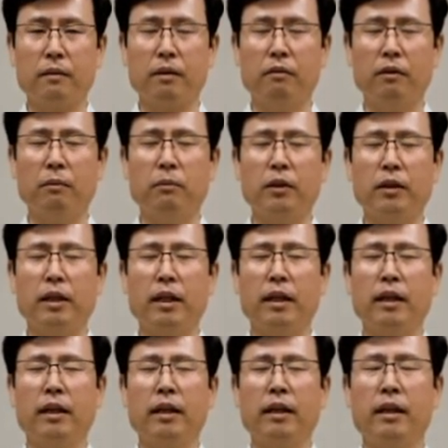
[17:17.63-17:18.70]
One more
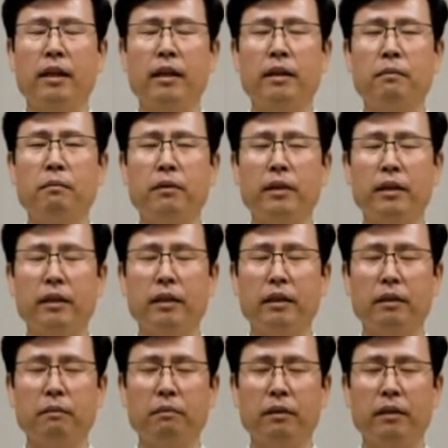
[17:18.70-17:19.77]
time, breathe in
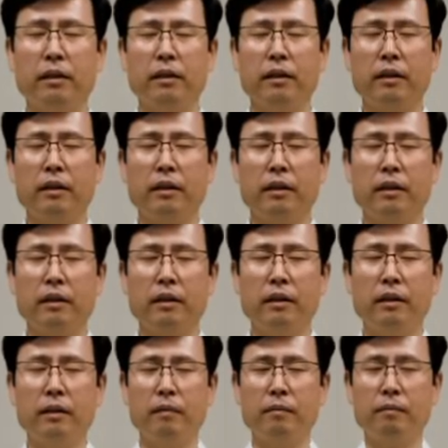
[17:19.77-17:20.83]

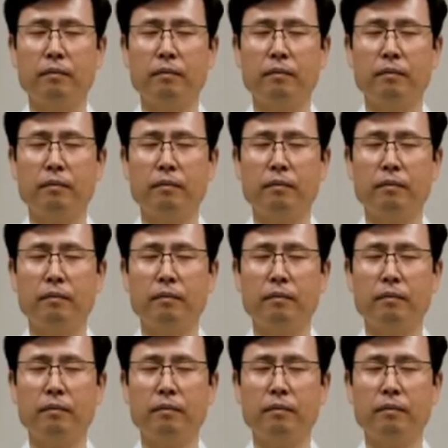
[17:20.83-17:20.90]
deeply